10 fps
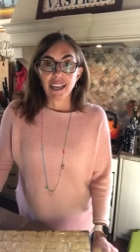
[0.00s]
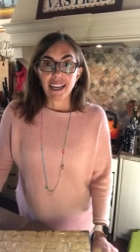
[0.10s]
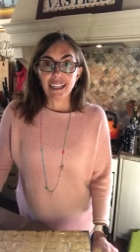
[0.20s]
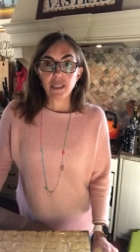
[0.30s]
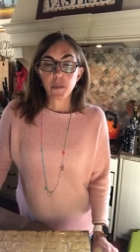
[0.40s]

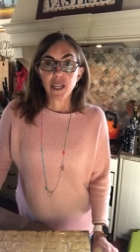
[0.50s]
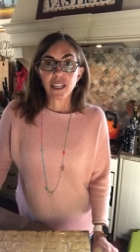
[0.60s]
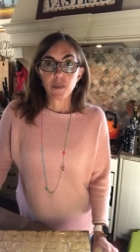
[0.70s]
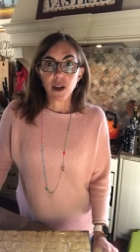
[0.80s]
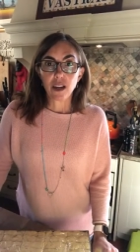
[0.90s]
It's
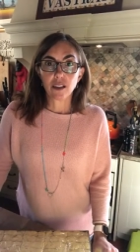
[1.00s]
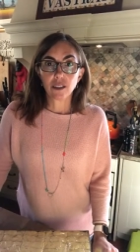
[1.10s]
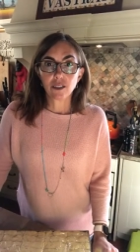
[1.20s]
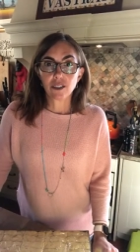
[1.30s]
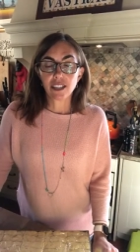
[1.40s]
been
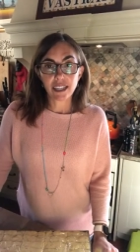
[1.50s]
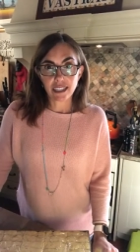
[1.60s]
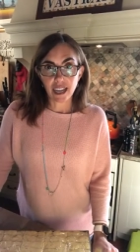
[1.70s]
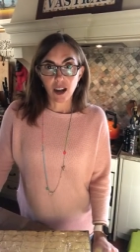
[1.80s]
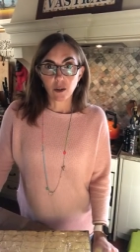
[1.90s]
about
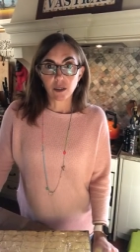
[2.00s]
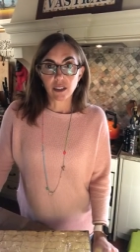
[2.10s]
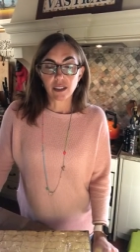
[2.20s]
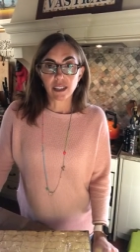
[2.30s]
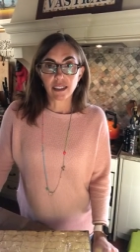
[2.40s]
6 hours
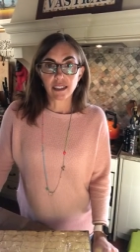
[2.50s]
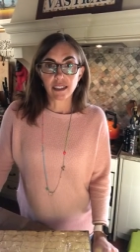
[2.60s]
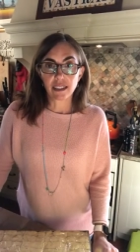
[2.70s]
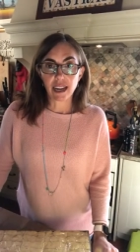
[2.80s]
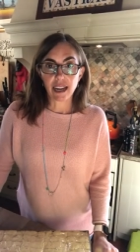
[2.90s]

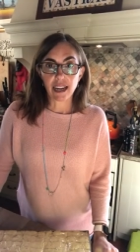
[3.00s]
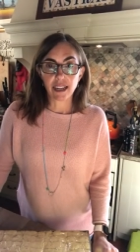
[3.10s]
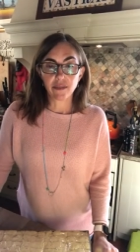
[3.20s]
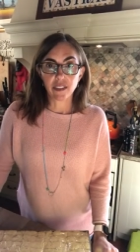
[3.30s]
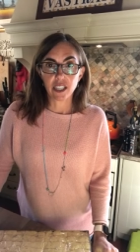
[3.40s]
since
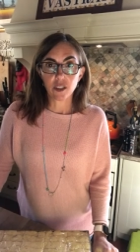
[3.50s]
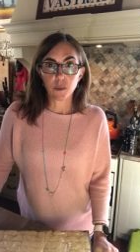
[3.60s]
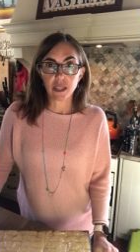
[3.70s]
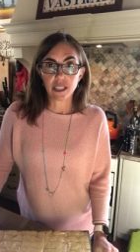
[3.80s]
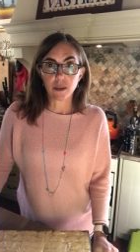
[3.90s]
I finished
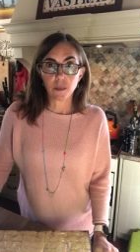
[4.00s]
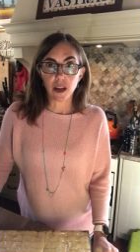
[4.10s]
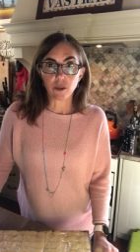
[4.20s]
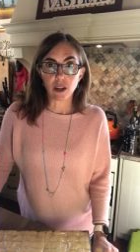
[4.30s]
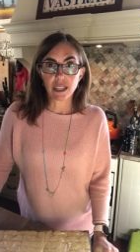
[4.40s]
mixing
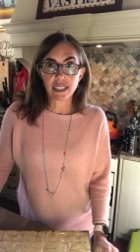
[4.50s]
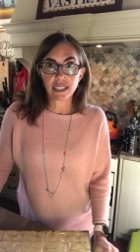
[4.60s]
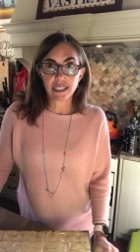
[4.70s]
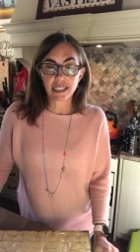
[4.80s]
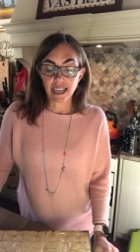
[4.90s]
my
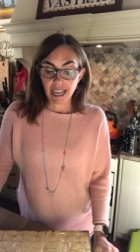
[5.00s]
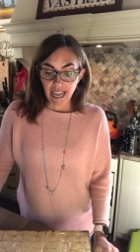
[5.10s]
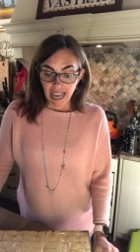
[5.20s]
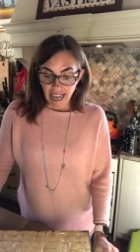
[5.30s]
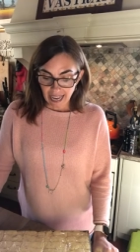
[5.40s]
rusks,
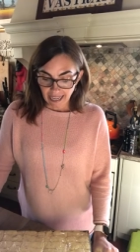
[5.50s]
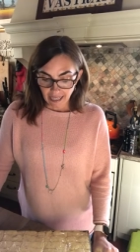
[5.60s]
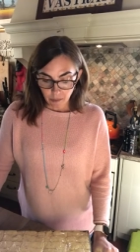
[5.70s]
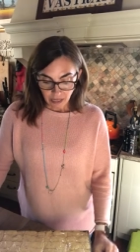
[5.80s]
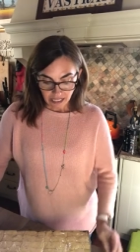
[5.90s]

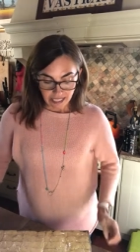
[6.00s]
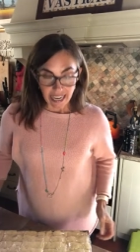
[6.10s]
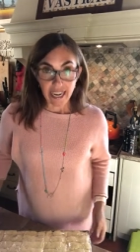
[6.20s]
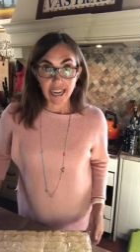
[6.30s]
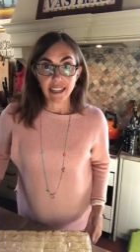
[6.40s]
and I must
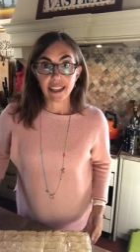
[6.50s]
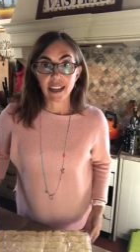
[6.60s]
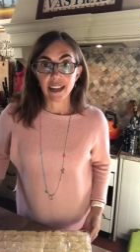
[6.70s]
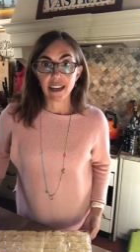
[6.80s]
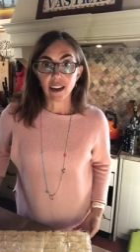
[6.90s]
say
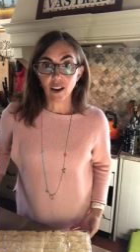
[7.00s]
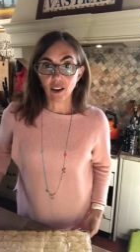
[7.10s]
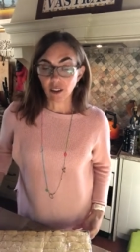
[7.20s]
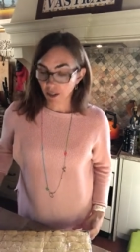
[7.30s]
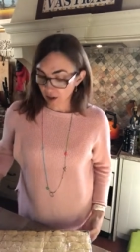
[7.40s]
they
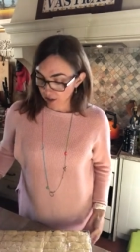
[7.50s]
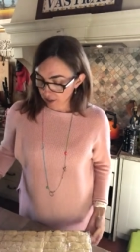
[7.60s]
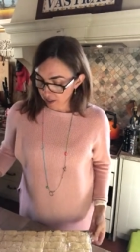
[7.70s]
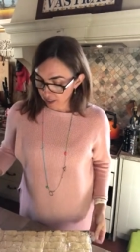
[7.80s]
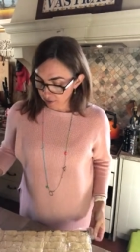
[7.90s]
are
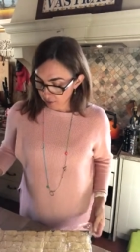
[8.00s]
looking